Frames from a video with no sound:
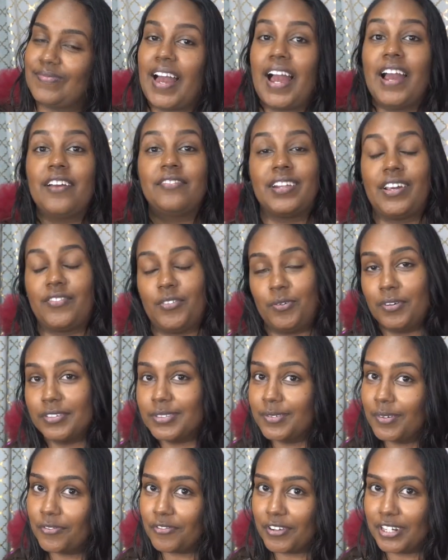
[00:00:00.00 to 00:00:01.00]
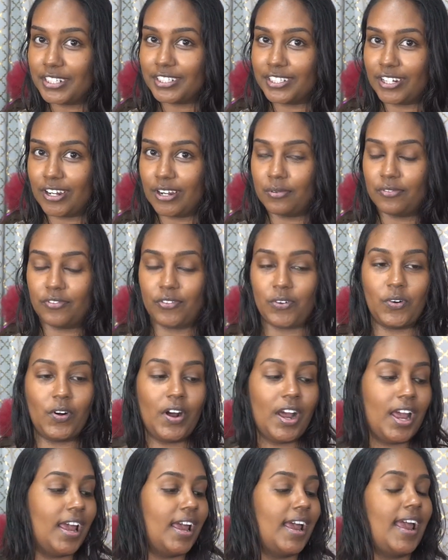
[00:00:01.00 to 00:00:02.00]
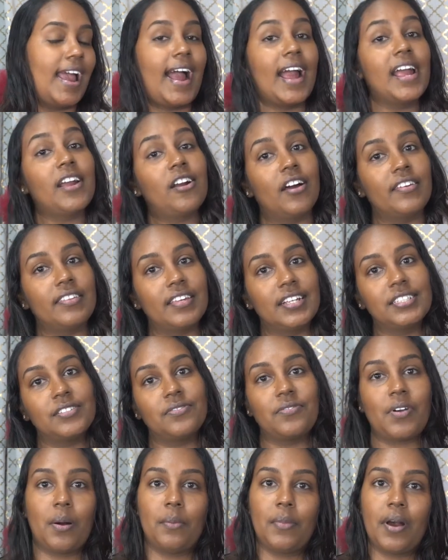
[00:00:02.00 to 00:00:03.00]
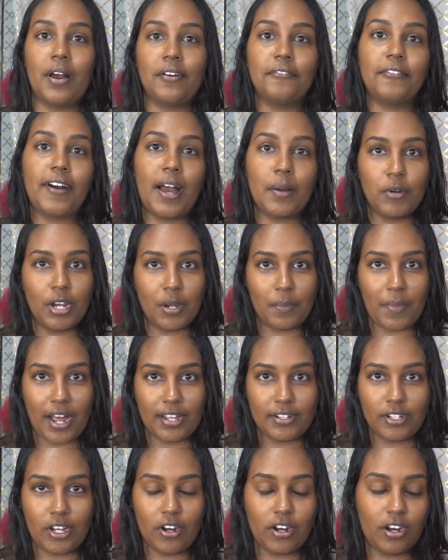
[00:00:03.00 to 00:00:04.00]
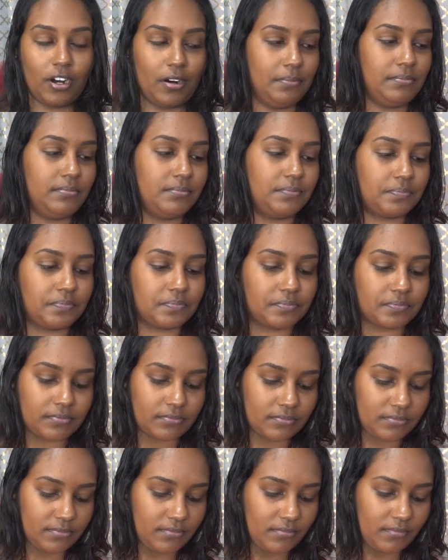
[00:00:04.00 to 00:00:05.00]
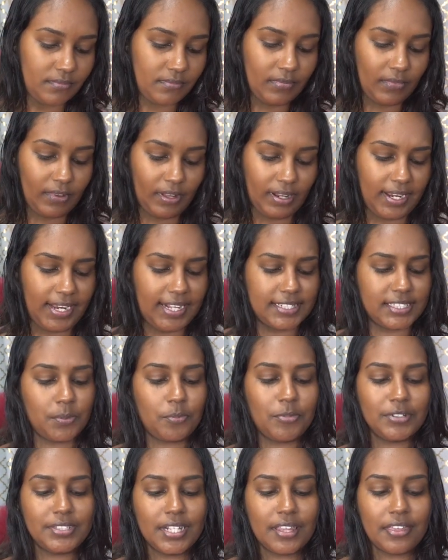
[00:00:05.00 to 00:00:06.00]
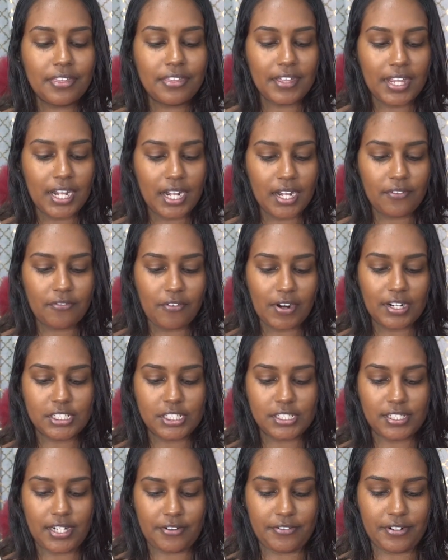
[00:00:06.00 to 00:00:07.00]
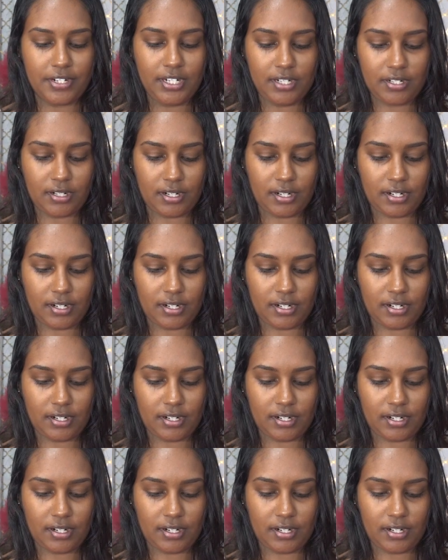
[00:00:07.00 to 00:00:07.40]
I've never worked with French terry before. I got this from fabricmart.com. It's a pretty thin French terry.